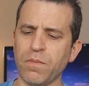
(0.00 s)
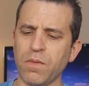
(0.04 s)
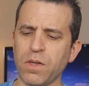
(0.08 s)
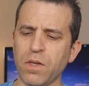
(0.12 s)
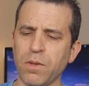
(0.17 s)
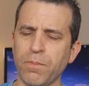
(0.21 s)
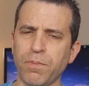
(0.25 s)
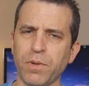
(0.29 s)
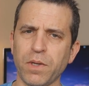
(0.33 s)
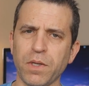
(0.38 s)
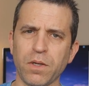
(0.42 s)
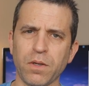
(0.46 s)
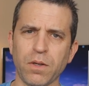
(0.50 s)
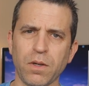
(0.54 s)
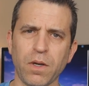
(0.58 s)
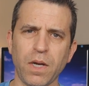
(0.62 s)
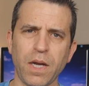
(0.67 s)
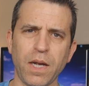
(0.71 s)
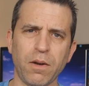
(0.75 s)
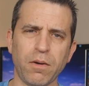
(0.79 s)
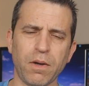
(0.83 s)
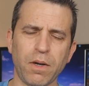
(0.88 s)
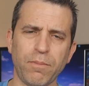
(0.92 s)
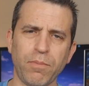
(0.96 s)
you put your
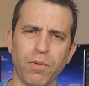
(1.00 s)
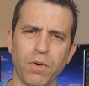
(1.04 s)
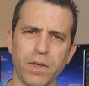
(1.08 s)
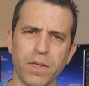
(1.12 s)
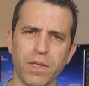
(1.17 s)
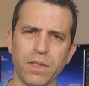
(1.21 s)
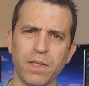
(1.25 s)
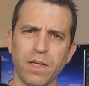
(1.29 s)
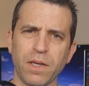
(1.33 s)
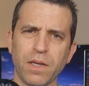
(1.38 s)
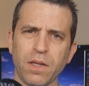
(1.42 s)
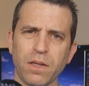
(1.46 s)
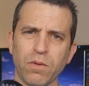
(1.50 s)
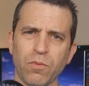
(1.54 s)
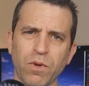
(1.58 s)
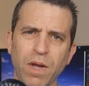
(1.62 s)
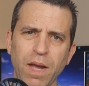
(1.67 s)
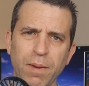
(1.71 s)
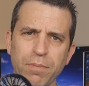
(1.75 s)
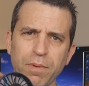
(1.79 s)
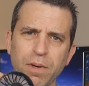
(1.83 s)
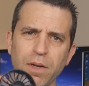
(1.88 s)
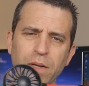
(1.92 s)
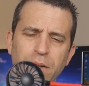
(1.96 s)
hair in a ponytail,
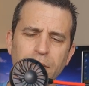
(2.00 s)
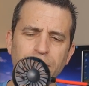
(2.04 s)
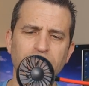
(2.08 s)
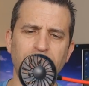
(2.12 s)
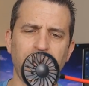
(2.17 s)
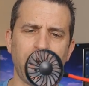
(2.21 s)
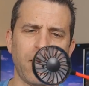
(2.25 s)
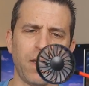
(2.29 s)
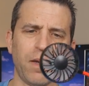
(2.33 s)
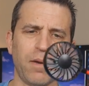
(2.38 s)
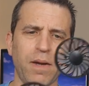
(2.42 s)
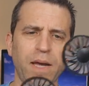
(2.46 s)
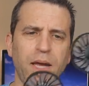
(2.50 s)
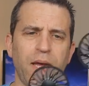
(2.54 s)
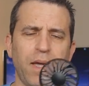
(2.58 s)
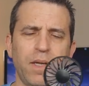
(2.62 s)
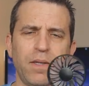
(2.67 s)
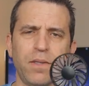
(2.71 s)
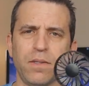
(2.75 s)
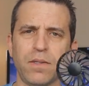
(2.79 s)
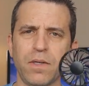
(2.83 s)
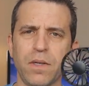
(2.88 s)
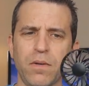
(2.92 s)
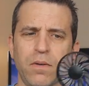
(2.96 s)
wrap it on the back of your
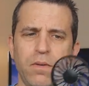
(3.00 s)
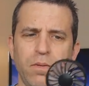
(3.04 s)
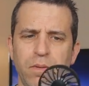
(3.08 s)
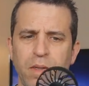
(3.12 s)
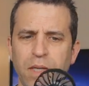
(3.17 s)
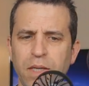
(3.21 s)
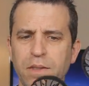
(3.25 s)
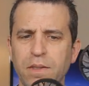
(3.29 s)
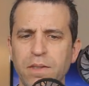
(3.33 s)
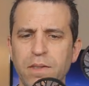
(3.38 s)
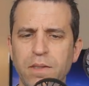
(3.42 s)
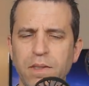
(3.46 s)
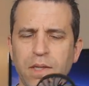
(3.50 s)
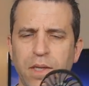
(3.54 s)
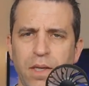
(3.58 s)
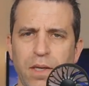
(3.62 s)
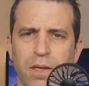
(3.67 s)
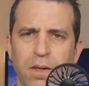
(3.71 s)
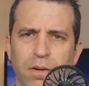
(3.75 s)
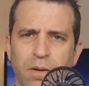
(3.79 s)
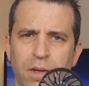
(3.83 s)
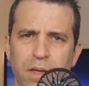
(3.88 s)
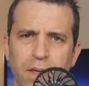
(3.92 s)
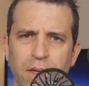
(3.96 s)
head so it doesn't
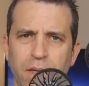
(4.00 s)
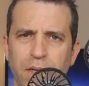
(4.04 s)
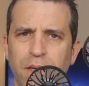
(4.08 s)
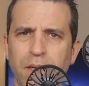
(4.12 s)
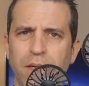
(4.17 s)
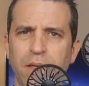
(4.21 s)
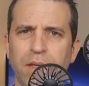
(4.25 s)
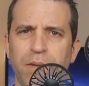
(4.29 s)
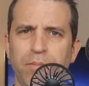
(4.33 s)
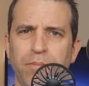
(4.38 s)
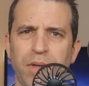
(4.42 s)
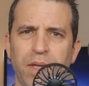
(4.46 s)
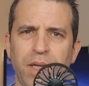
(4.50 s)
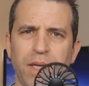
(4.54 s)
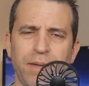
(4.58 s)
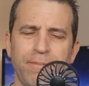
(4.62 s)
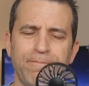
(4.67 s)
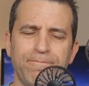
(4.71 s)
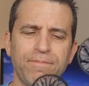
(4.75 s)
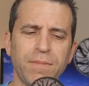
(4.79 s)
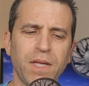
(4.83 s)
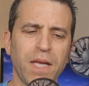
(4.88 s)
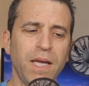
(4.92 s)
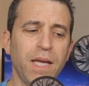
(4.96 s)
get caught on the blade.
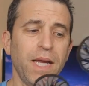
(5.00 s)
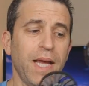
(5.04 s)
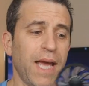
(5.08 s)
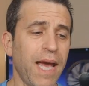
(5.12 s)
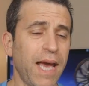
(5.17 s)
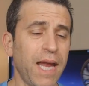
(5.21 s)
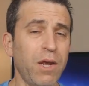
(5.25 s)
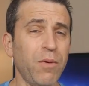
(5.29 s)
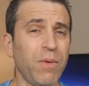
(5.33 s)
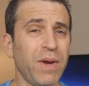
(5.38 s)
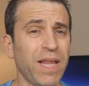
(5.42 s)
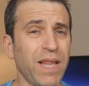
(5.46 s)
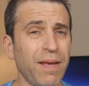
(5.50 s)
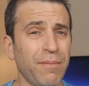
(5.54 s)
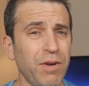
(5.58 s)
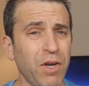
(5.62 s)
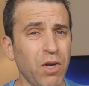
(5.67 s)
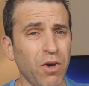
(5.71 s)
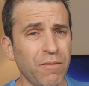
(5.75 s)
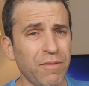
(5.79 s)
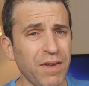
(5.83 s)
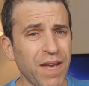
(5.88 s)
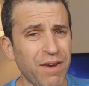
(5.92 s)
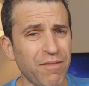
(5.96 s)
Anyway, let me
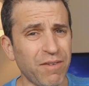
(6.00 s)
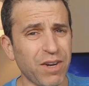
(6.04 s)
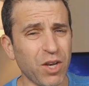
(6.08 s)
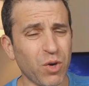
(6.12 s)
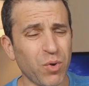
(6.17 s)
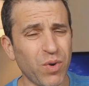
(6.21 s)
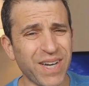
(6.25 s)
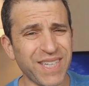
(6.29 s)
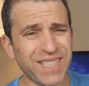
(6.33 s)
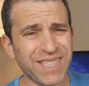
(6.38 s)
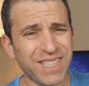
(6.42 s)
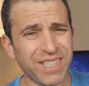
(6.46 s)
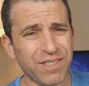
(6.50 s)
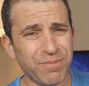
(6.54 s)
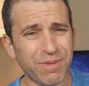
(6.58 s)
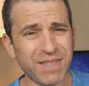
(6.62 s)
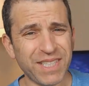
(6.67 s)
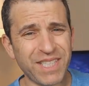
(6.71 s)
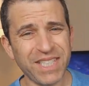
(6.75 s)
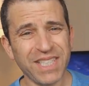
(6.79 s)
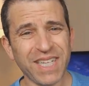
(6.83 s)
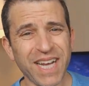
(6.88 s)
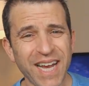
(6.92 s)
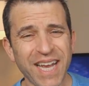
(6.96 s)
know if you have any questions,
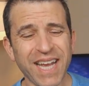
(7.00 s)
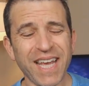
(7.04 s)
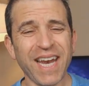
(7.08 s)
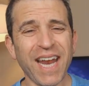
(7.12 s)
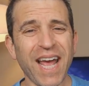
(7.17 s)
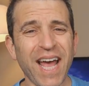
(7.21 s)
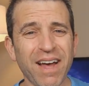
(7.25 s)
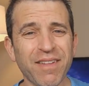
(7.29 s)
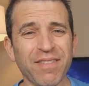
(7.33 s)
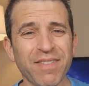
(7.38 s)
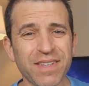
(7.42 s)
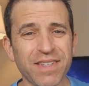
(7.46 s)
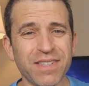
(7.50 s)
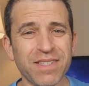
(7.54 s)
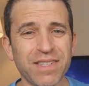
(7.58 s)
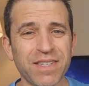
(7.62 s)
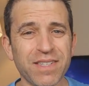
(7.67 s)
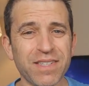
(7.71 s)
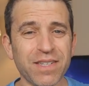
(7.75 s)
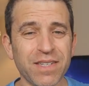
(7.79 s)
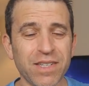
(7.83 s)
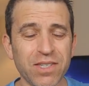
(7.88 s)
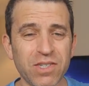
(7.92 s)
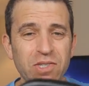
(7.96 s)
but check it out. This
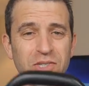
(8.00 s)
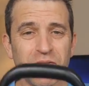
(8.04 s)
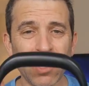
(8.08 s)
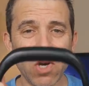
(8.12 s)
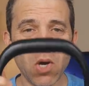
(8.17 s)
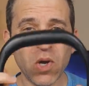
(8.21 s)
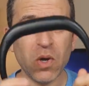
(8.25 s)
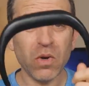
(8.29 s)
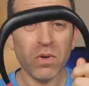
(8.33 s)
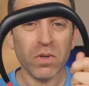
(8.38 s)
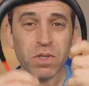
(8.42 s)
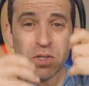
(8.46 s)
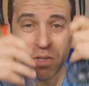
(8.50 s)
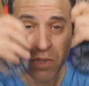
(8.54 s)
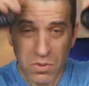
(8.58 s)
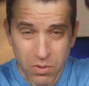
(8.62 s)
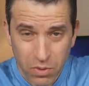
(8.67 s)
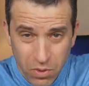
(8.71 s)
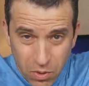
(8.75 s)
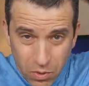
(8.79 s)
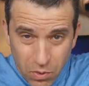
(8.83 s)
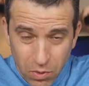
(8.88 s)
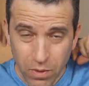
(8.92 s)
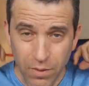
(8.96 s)
is so,
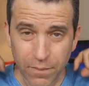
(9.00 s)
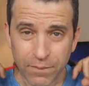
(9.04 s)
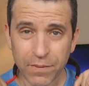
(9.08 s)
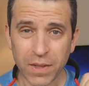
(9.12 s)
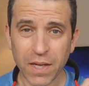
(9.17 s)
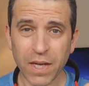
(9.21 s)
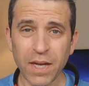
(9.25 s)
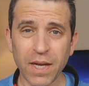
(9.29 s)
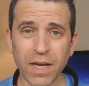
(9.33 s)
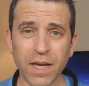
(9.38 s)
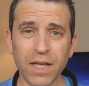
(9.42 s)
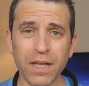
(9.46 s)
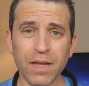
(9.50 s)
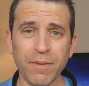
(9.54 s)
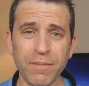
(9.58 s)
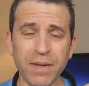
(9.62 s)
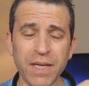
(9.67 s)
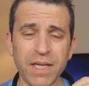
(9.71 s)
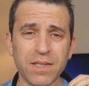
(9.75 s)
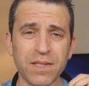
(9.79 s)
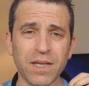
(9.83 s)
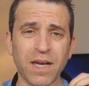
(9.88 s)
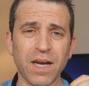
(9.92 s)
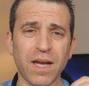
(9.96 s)
so cool. In the
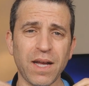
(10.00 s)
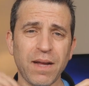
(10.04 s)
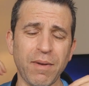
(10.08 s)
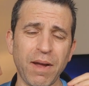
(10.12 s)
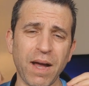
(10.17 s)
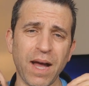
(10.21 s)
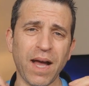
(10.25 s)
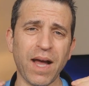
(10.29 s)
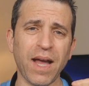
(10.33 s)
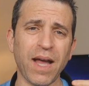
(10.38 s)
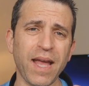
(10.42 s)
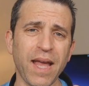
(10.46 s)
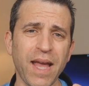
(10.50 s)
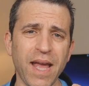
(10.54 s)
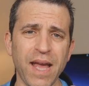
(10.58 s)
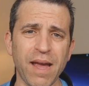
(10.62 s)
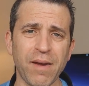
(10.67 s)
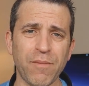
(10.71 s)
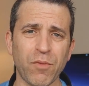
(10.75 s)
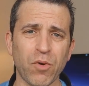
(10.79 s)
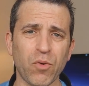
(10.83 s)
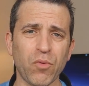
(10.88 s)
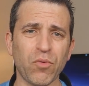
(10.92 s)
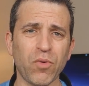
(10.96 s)
meantime, I
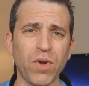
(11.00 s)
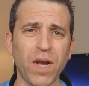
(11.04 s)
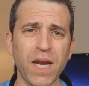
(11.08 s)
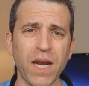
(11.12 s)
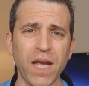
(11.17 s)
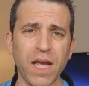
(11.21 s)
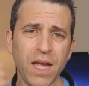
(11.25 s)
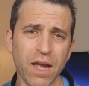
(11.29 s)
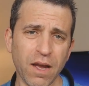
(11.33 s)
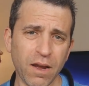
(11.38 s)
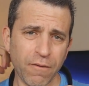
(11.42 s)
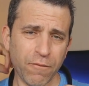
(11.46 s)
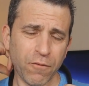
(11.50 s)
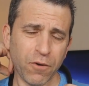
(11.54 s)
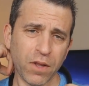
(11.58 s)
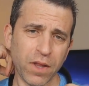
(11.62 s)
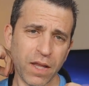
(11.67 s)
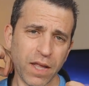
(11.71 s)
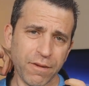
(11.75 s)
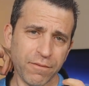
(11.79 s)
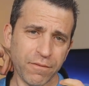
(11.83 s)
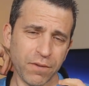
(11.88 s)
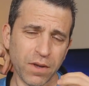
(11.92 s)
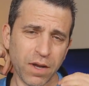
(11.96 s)
am ready for
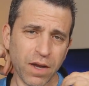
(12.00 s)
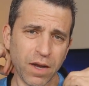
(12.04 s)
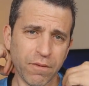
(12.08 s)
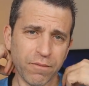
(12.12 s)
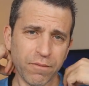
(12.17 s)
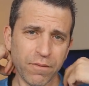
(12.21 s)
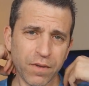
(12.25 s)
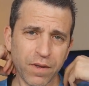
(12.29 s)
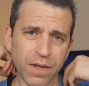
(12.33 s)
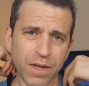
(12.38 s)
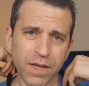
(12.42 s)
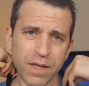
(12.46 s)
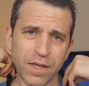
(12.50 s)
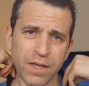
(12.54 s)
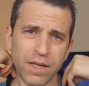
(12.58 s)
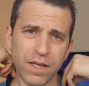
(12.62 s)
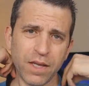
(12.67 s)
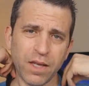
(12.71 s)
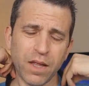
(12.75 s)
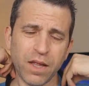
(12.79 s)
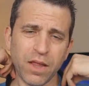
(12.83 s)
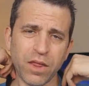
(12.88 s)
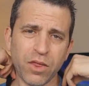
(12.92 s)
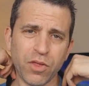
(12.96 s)
liftoff.
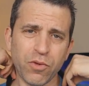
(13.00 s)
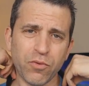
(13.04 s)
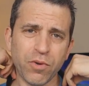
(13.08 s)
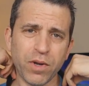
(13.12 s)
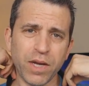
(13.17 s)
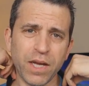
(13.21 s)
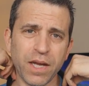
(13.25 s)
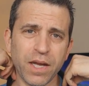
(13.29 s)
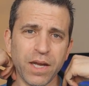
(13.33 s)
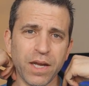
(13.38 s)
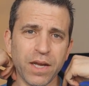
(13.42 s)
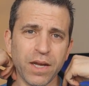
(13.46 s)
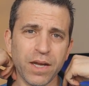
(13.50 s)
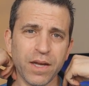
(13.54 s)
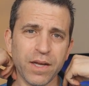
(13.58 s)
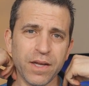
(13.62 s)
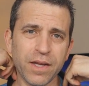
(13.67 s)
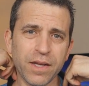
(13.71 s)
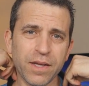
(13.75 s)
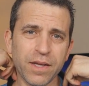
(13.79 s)
In three,